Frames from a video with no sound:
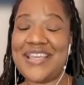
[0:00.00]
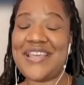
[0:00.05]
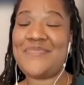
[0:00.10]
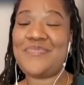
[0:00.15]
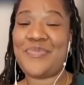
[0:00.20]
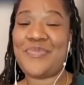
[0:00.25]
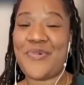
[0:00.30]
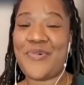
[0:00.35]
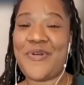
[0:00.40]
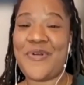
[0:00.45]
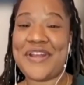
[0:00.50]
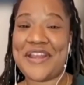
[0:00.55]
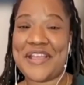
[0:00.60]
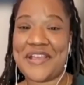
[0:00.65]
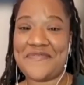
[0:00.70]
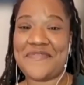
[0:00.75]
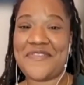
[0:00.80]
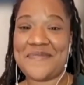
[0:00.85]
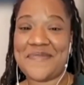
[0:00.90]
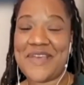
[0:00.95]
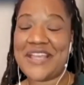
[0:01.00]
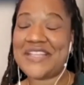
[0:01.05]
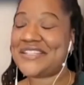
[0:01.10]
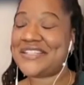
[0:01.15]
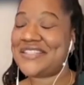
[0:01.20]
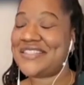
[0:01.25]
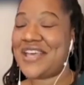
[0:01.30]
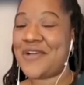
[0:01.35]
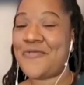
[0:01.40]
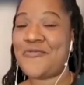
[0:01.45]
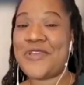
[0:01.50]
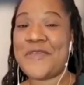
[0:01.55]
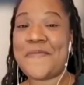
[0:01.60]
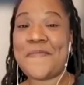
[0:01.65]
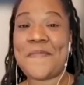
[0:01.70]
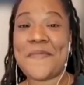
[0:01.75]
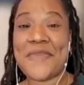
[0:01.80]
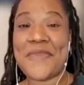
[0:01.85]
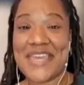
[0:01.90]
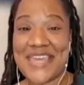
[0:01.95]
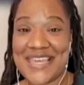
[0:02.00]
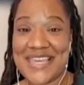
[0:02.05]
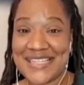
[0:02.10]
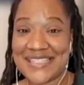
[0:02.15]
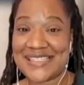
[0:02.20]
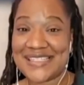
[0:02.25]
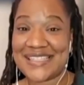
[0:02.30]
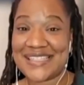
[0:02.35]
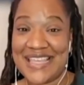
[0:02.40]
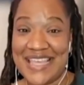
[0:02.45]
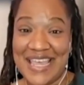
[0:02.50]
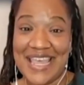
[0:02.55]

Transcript: important information that we miss.